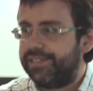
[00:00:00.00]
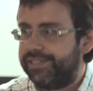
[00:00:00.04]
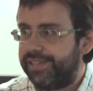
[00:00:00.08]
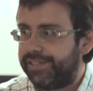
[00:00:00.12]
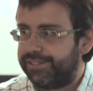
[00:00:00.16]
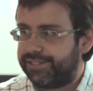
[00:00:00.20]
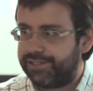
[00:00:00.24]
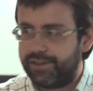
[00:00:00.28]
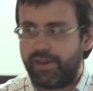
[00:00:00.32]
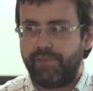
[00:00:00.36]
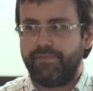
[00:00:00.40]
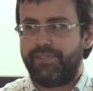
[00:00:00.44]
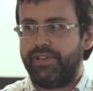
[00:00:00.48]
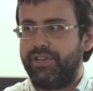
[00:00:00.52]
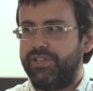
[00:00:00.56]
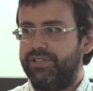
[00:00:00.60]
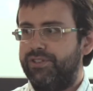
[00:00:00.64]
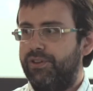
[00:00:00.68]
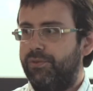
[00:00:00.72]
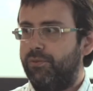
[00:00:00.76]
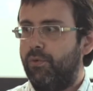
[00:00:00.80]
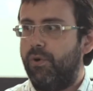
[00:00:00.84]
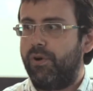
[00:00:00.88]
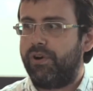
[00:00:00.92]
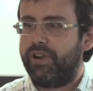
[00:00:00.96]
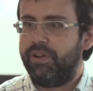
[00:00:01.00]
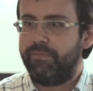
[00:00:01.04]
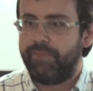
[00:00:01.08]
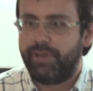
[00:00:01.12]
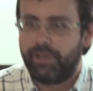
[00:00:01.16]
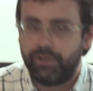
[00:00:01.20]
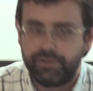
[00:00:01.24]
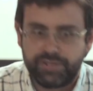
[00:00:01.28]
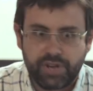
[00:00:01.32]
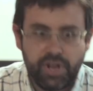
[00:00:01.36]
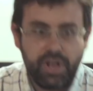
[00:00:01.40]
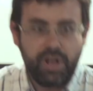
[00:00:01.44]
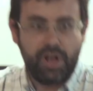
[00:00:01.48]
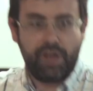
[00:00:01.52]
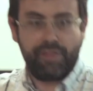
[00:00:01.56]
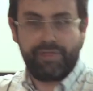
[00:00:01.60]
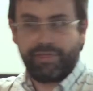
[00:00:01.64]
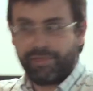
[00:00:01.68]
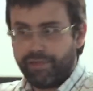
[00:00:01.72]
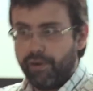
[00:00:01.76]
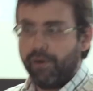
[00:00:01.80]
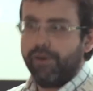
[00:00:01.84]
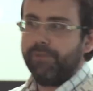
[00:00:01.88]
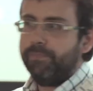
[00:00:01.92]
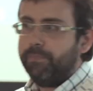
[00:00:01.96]
that something is not working because a
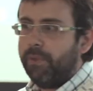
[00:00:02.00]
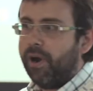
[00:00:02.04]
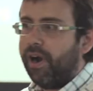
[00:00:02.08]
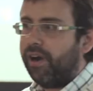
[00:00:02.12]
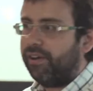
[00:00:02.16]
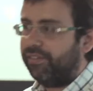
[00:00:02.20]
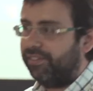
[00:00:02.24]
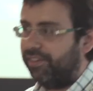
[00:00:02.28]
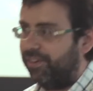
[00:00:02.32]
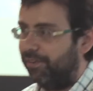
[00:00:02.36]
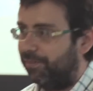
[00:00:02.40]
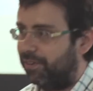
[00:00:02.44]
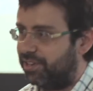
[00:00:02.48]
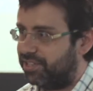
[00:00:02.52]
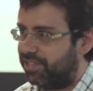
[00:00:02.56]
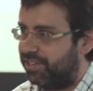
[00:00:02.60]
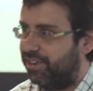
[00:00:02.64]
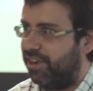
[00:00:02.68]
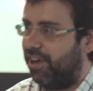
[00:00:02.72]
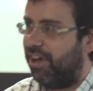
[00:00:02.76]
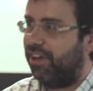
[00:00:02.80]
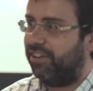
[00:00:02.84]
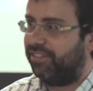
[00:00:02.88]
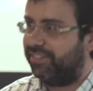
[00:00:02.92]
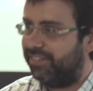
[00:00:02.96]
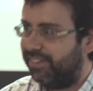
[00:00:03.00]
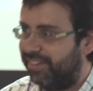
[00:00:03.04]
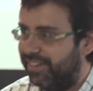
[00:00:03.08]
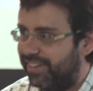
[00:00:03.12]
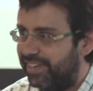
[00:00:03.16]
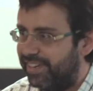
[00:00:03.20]
third party was not